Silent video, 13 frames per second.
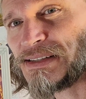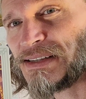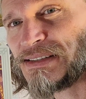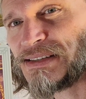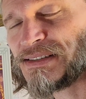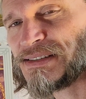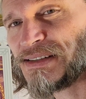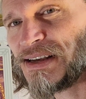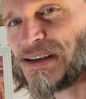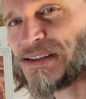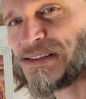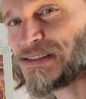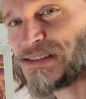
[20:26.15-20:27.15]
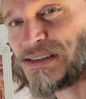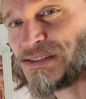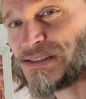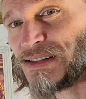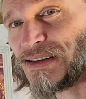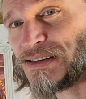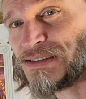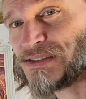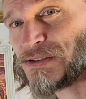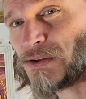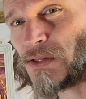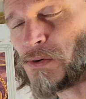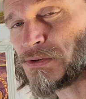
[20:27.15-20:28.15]
This is the
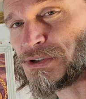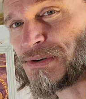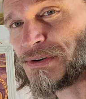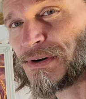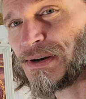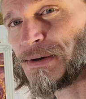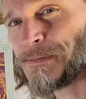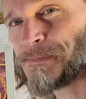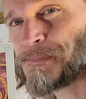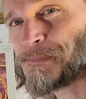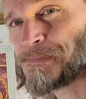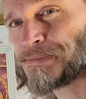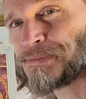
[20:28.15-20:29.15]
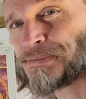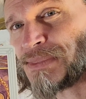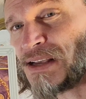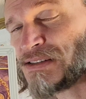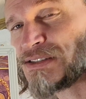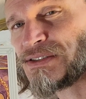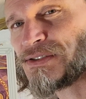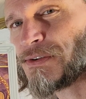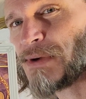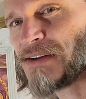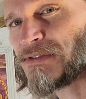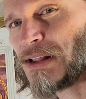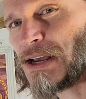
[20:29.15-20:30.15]
disclosure. This is the
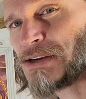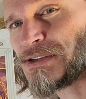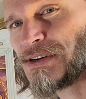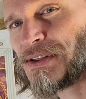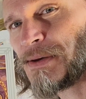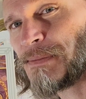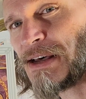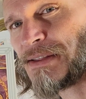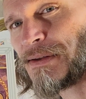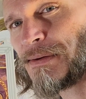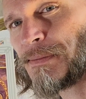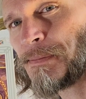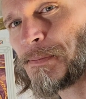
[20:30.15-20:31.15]
revelation of the method.